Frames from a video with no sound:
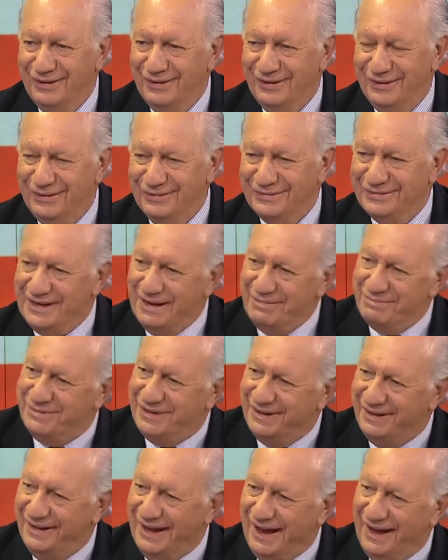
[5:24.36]
or
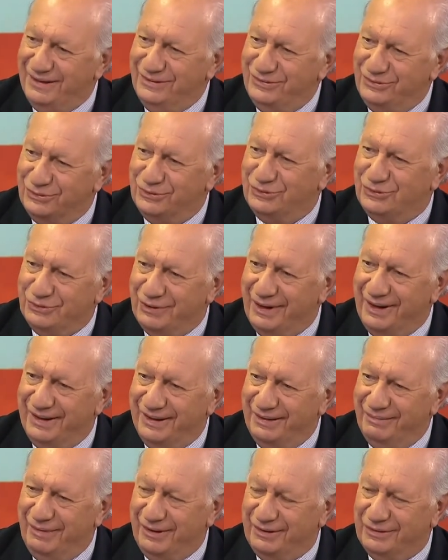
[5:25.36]
something unusual
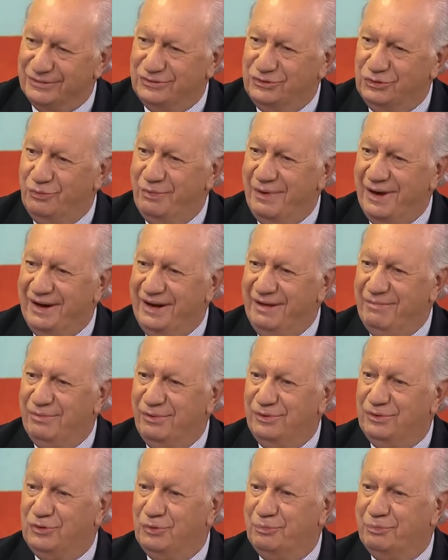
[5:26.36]
because you were able
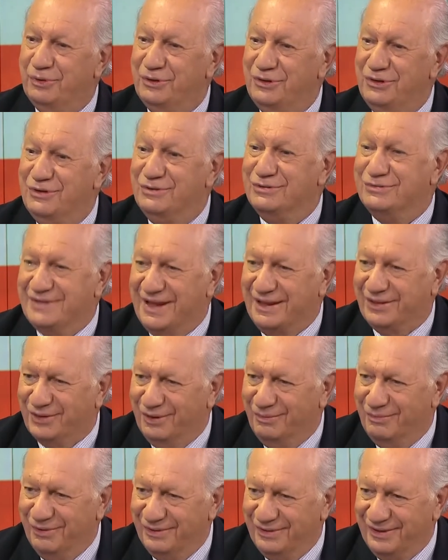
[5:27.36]
to produce that
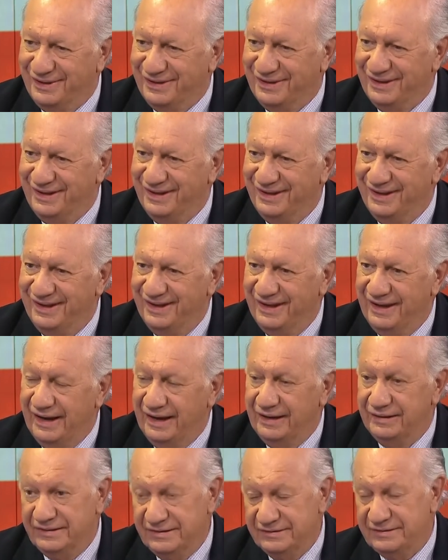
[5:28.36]
commodity?
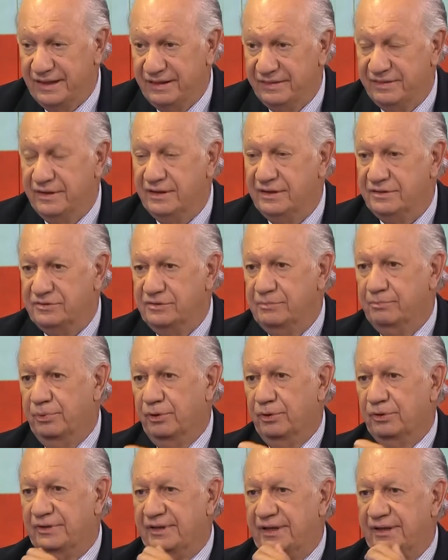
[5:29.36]
And this, I think, is
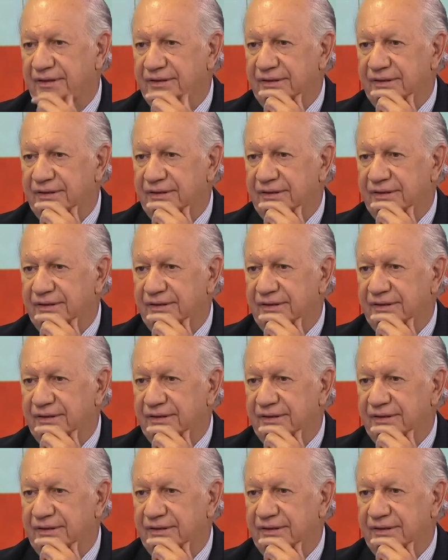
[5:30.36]
important.